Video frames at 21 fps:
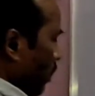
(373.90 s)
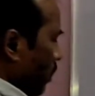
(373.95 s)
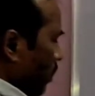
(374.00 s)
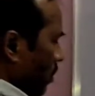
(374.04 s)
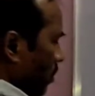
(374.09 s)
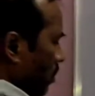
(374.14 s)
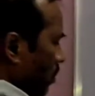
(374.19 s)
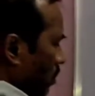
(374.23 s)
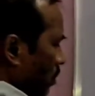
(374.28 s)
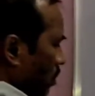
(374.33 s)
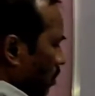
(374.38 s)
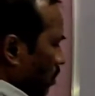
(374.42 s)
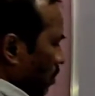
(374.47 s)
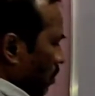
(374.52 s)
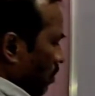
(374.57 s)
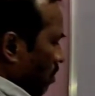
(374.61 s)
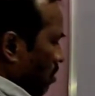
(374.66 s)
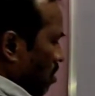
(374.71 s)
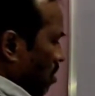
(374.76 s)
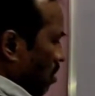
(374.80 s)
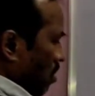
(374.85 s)
is
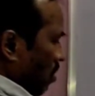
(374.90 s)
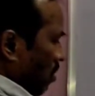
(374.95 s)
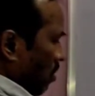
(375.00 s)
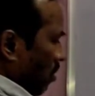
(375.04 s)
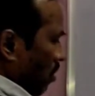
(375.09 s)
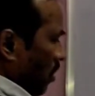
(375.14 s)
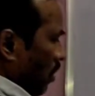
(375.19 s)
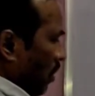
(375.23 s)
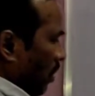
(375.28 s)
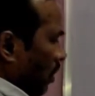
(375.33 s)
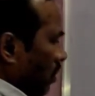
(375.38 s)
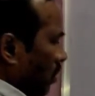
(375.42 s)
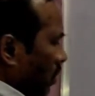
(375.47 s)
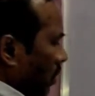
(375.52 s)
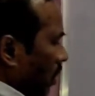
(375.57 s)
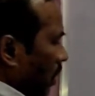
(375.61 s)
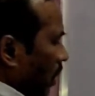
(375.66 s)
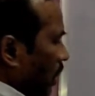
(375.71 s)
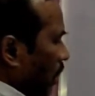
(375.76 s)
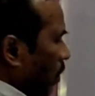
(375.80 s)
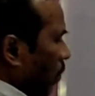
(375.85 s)

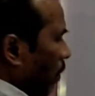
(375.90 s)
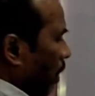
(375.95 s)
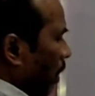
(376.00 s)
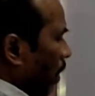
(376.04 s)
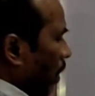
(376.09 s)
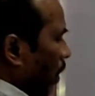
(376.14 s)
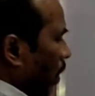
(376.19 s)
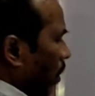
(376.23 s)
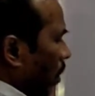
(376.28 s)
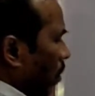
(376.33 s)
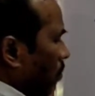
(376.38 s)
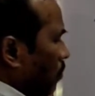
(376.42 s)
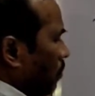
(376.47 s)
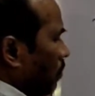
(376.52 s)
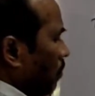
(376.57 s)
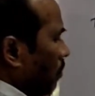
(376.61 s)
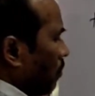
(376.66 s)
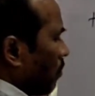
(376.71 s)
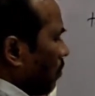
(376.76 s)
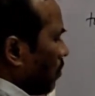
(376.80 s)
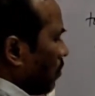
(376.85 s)
independent
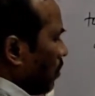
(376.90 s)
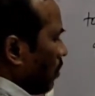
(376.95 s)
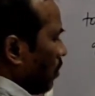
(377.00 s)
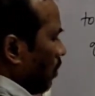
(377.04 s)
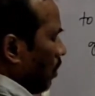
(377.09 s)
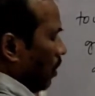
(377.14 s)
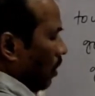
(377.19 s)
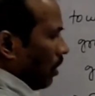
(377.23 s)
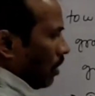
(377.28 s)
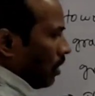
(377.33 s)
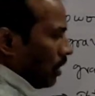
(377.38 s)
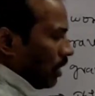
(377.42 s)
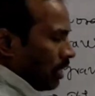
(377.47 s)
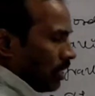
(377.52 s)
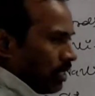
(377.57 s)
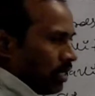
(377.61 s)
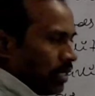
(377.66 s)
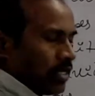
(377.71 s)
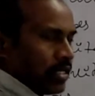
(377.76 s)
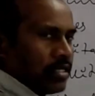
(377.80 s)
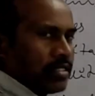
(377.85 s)
of,
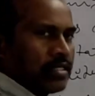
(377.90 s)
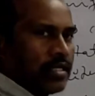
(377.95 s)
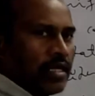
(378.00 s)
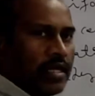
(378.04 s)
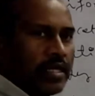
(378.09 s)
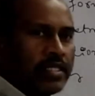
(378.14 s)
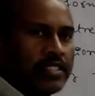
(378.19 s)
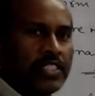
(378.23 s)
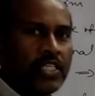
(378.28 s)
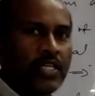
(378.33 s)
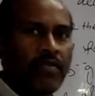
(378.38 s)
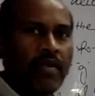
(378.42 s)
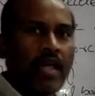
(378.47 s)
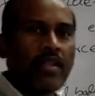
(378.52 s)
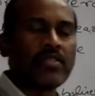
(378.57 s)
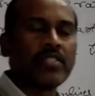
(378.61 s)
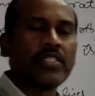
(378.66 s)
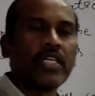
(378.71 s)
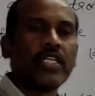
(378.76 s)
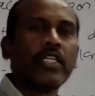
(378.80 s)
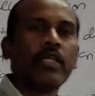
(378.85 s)
it is g
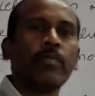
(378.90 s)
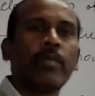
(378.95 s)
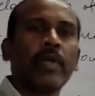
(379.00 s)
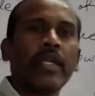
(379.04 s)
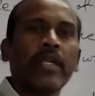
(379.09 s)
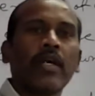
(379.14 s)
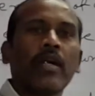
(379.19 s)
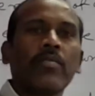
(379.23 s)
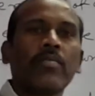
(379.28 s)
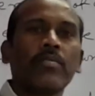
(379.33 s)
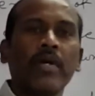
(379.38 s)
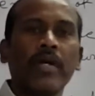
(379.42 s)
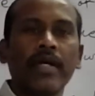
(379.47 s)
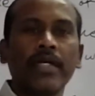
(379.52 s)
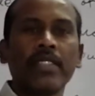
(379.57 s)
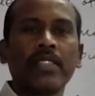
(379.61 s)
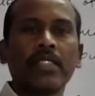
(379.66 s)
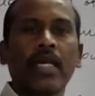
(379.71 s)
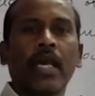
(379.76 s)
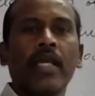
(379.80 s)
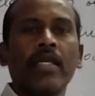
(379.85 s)
values independent of
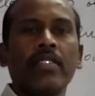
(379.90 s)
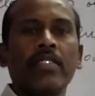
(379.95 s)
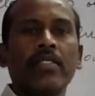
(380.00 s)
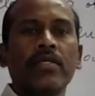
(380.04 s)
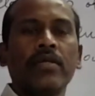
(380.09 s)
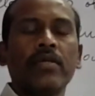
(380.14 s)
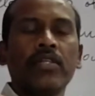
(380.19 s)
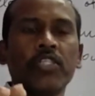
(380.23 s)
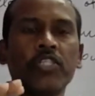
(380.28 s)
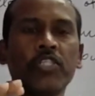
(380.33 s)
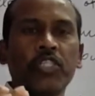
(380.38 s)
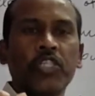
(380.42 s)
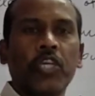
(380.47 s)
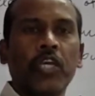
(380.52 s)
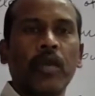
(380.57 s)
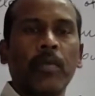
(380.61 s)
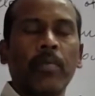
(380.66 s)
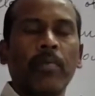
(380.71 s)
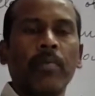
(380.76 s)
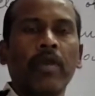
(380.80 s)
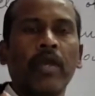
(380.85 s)
size,
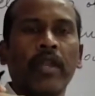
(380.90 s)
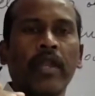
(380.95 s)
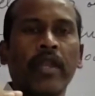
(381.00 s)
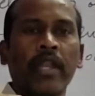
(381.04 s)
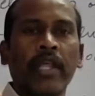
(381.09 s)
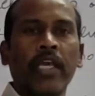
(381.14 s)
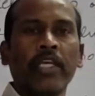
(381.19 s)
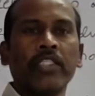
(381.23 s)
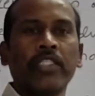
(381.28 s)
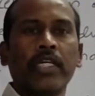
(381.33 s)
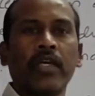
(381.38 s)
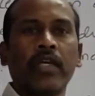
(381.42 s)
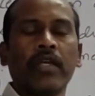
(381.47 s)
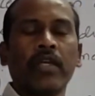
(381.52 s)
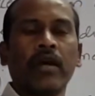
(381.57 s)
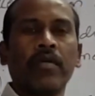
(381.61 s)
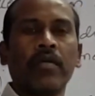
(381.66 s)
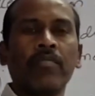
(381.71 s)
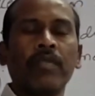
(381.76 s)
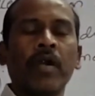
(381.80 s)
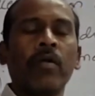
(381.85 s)
shape,
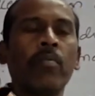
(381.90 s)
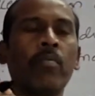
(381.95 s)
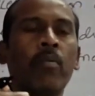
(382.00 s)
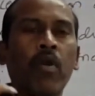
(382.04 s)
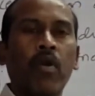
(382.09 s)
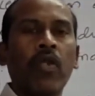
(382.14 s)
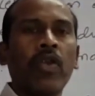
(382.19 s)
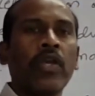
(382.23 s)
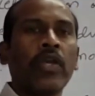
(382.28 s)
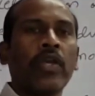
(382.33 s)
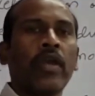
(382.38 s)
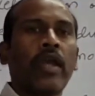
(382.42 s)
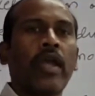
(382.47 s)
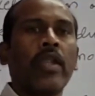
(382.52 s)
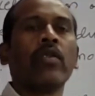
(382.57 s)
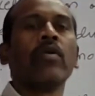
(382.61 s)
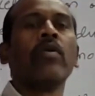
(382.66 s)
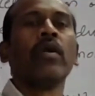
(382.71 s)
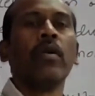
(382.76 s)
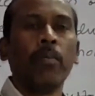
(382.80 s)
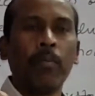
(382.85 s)
nature of the body
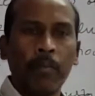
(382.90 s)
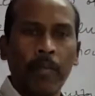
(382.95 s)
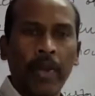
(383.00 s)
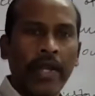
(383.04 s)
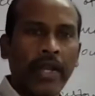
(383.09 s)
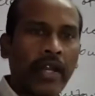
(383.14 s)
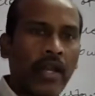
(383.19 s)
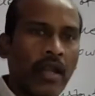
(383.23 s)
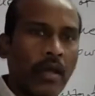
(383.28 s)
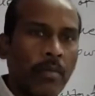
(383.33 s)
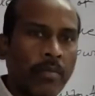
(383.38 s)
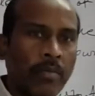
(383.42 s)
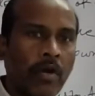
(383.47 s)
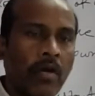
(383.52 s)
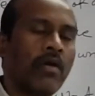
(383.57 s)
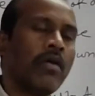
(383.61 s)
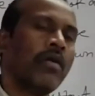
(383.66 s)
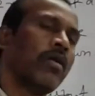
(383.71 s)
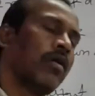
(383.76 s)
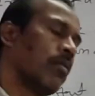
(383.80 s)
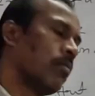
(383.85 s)
and material of
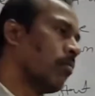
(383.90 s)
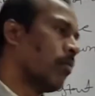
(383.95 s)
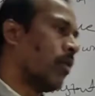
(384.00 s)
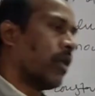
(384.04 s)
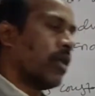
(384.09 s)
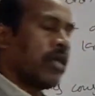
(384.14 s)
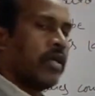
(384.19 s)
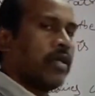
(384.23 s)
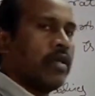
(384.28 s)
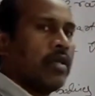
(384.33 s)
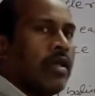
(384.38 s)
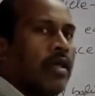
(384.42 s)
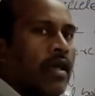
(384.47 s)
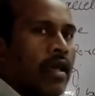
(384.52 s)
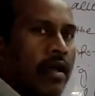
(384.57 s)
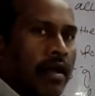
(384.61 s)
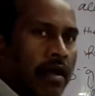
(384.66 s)
the body